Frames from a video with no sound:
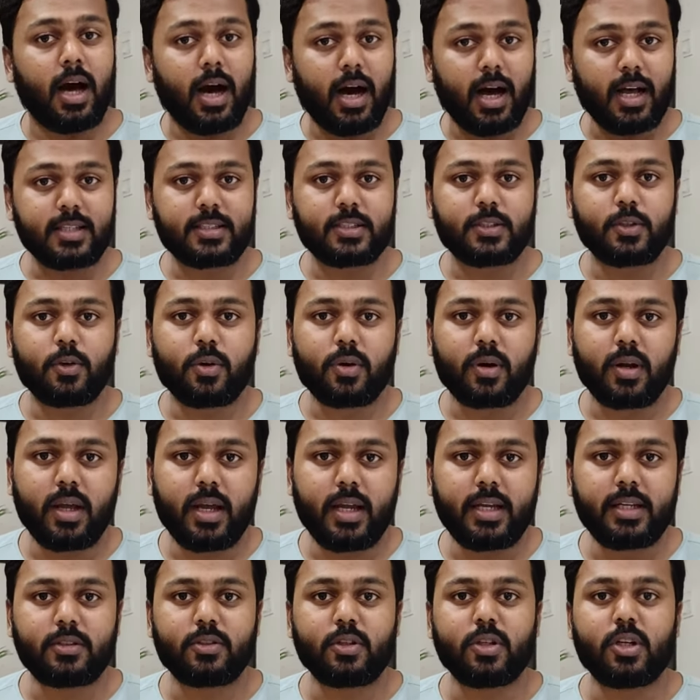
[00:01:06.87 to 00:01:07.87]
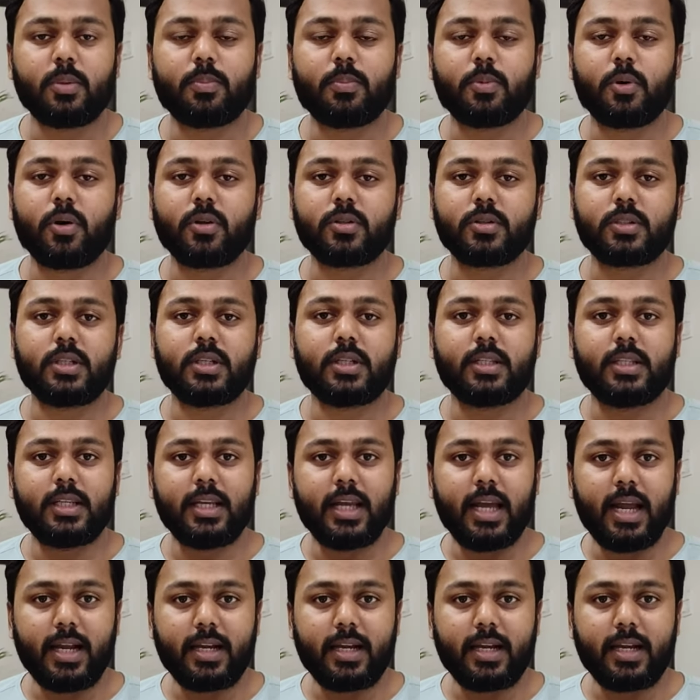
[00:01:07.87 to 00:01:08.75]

ask your client to deposit the